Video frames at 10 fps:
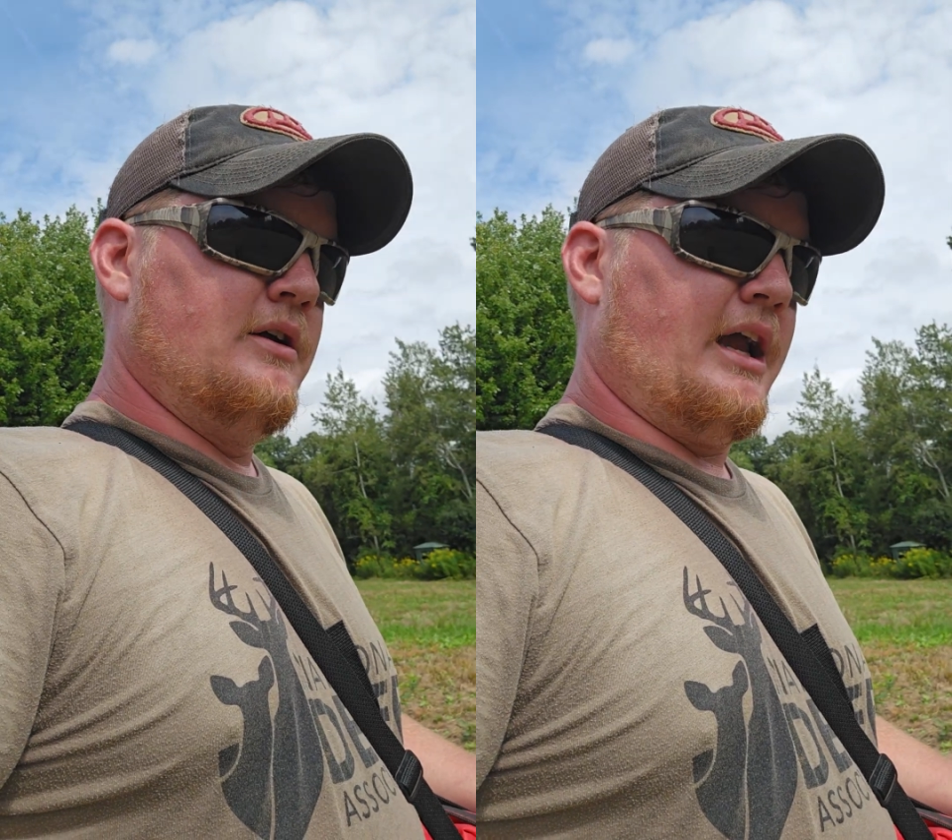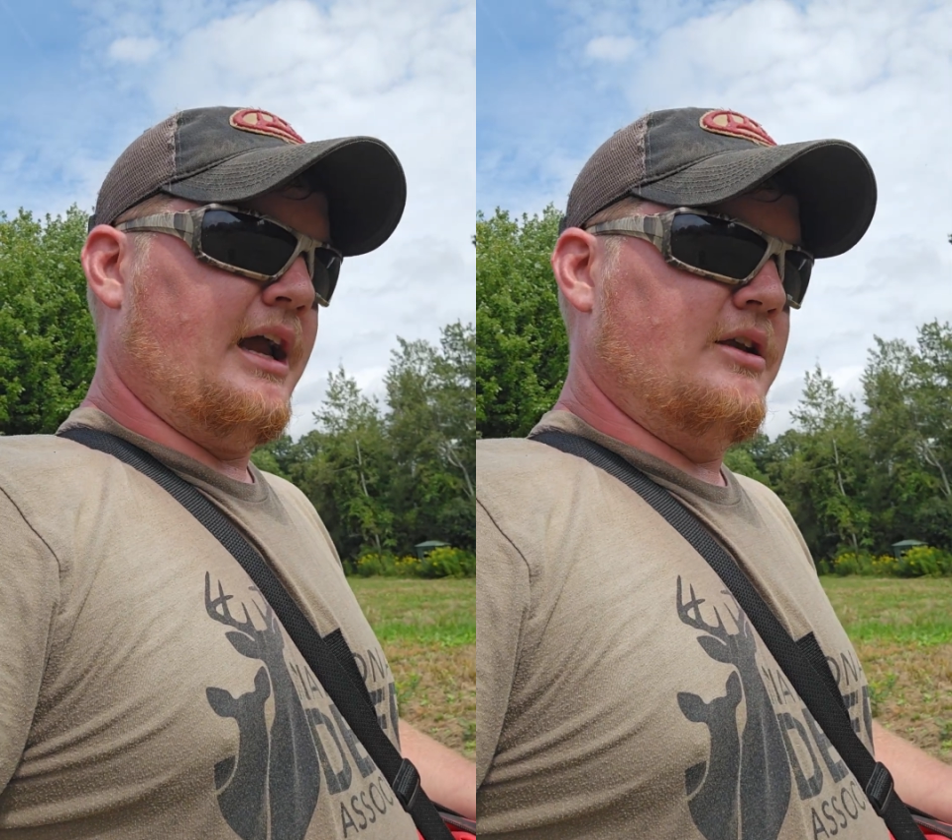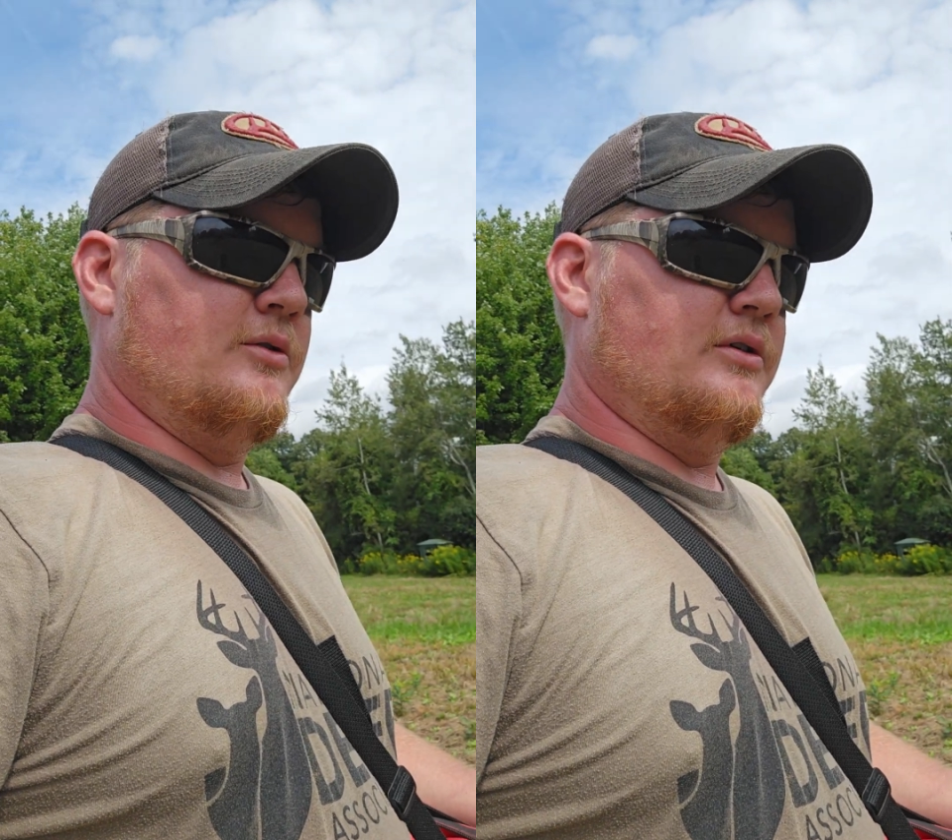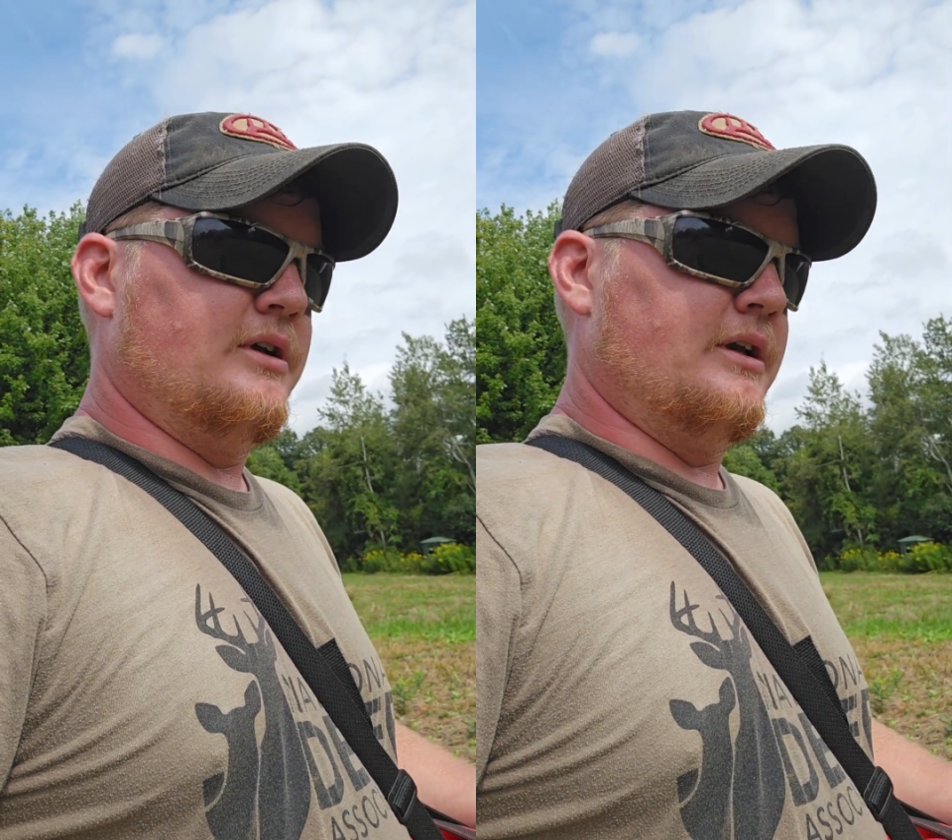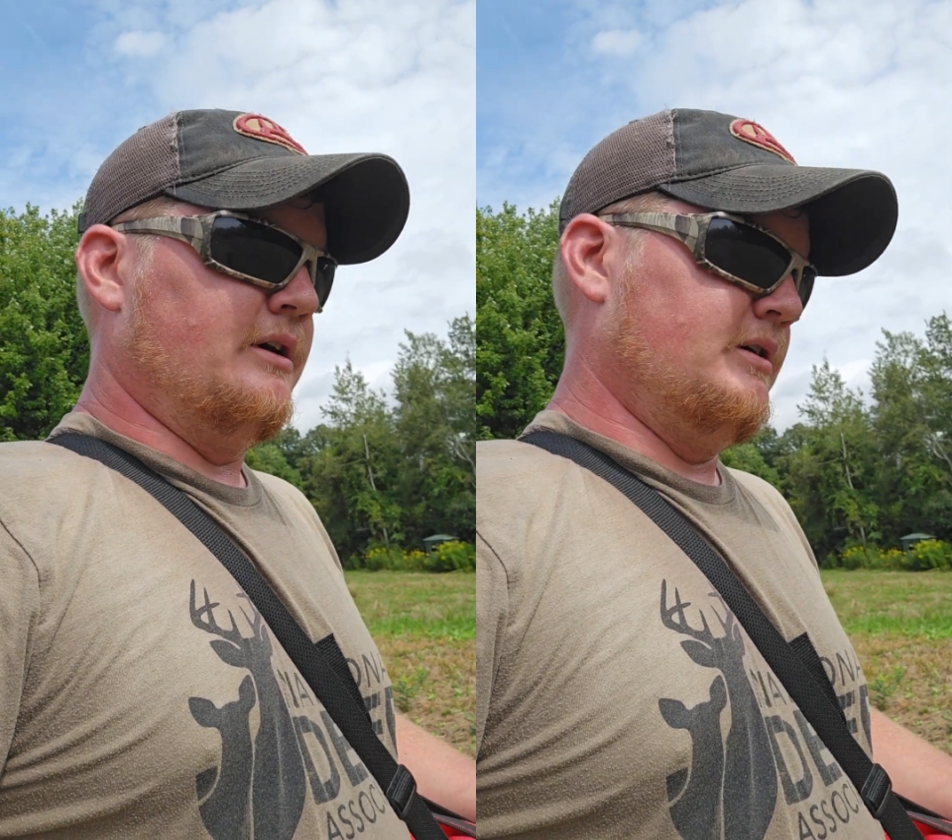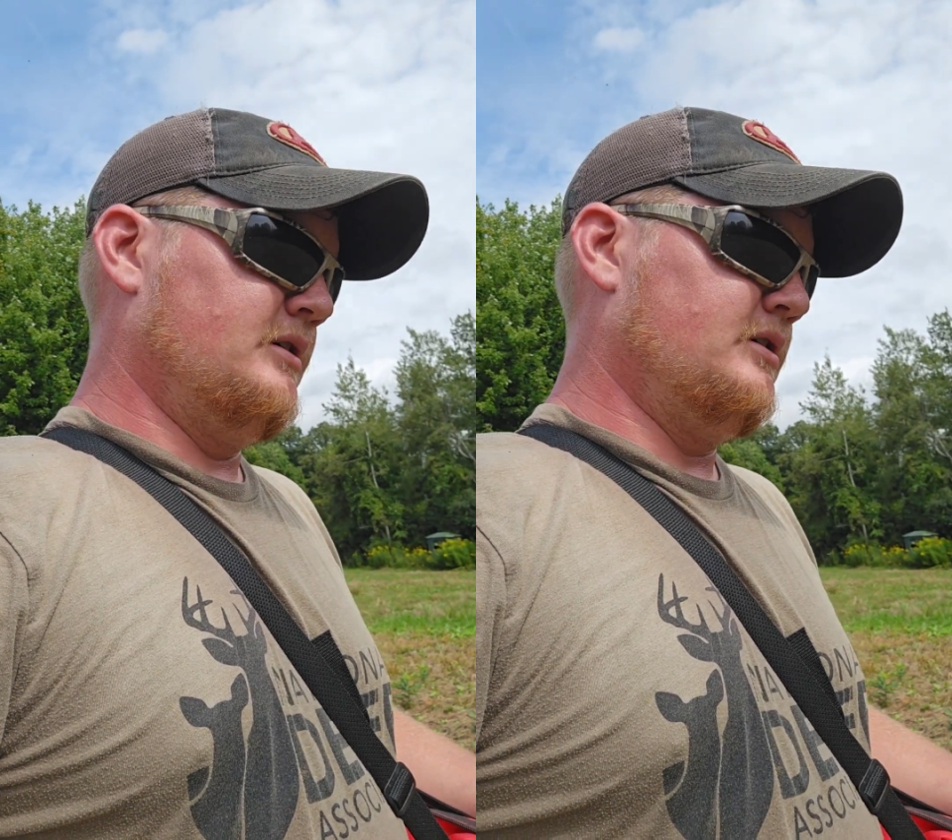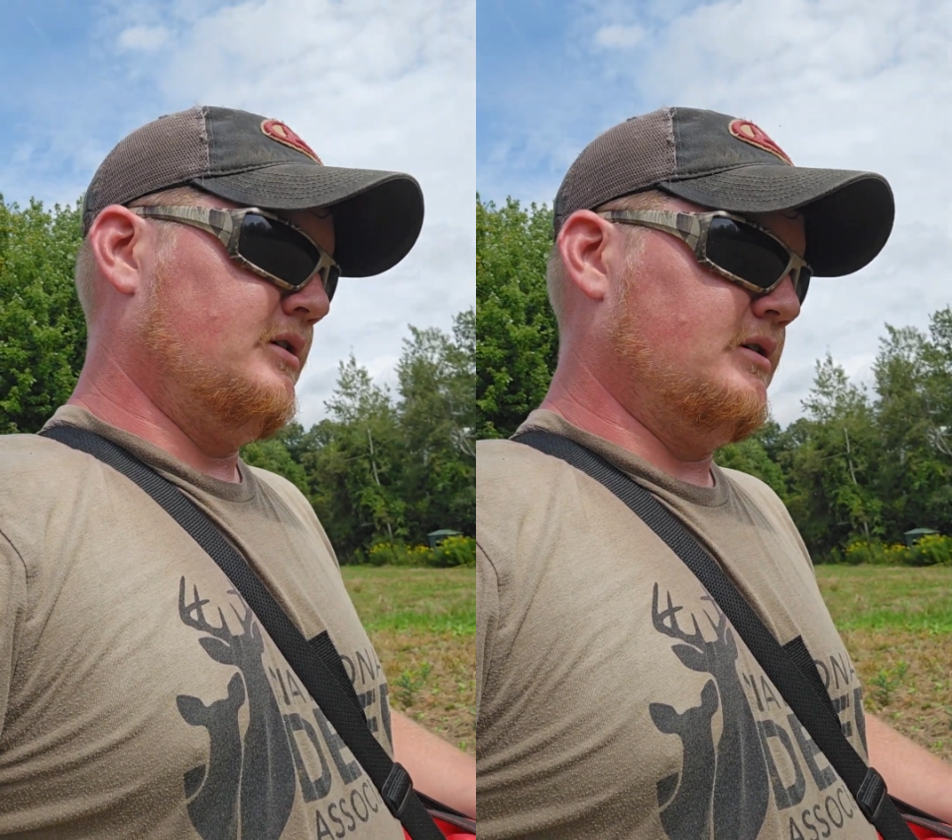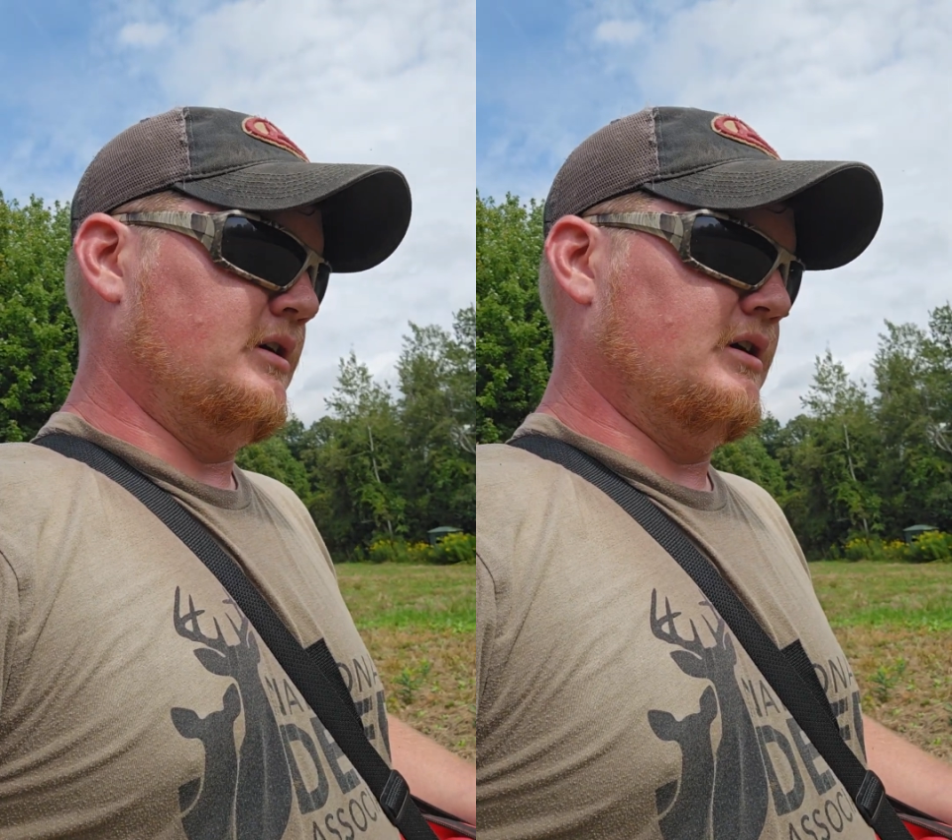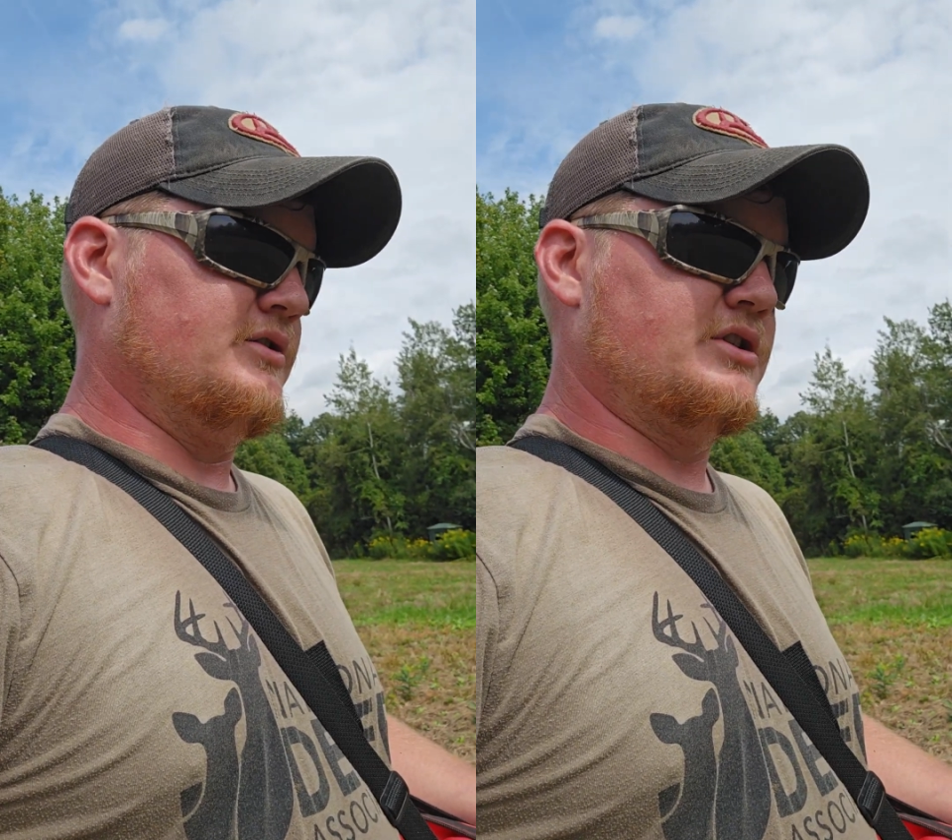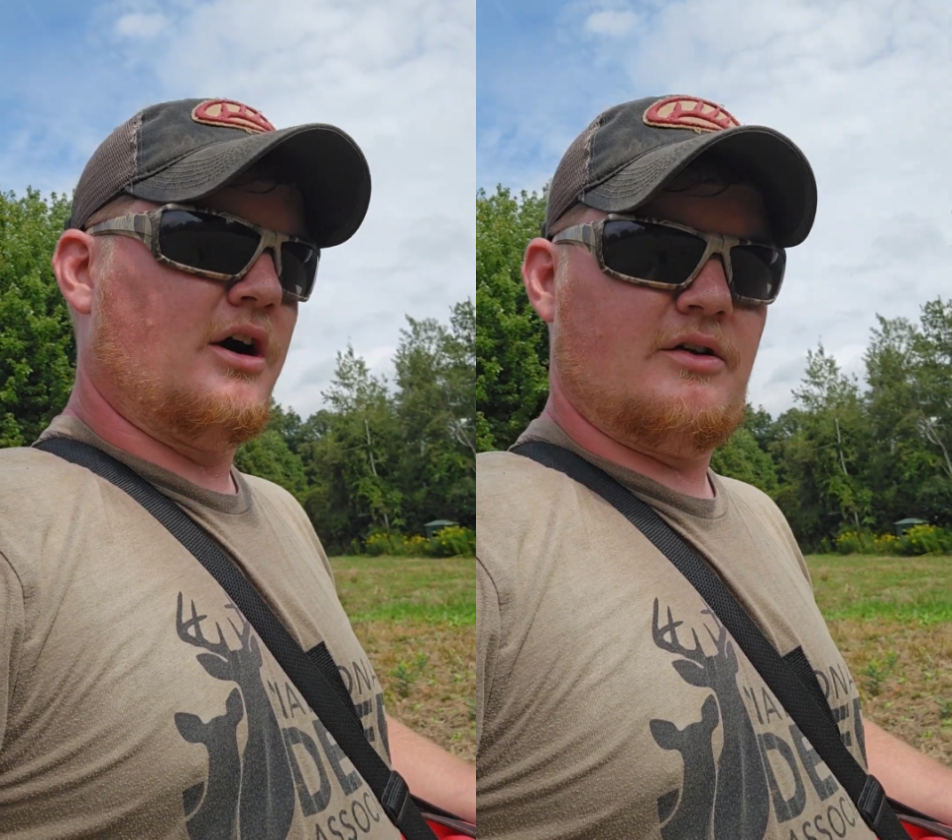annual and
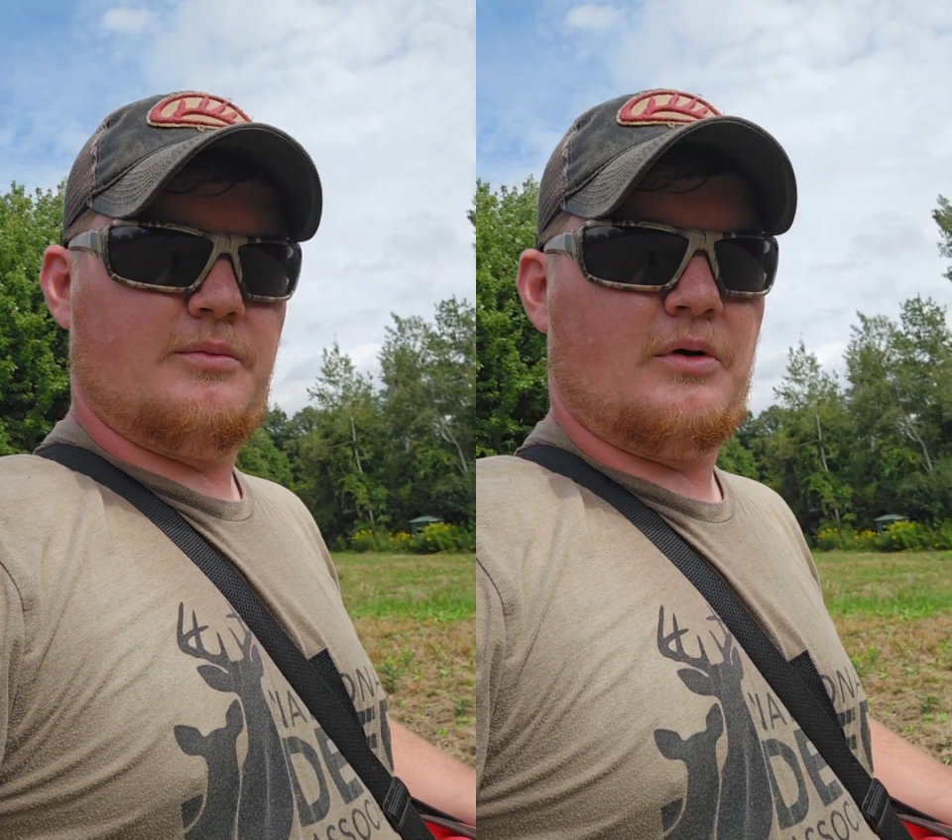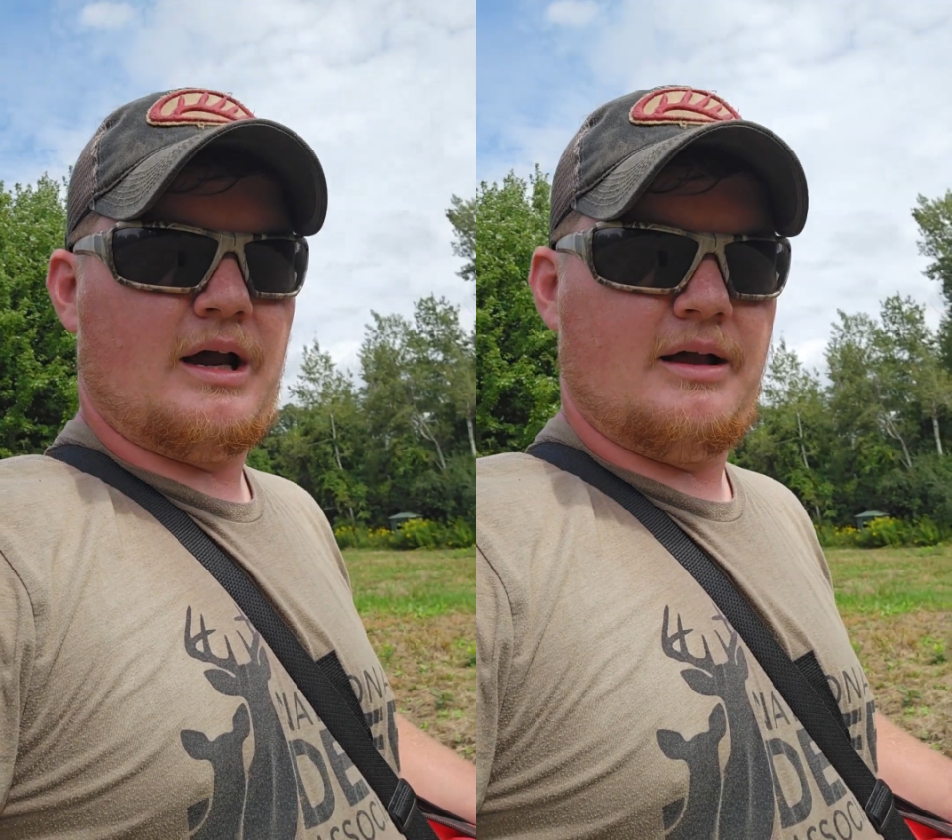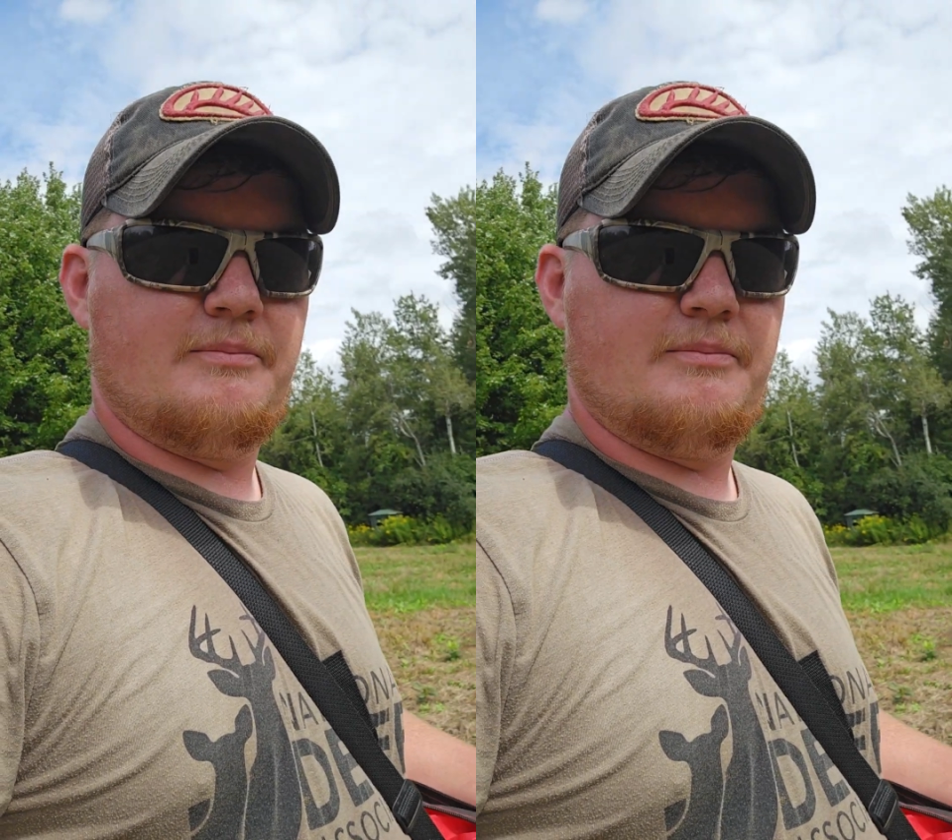start of the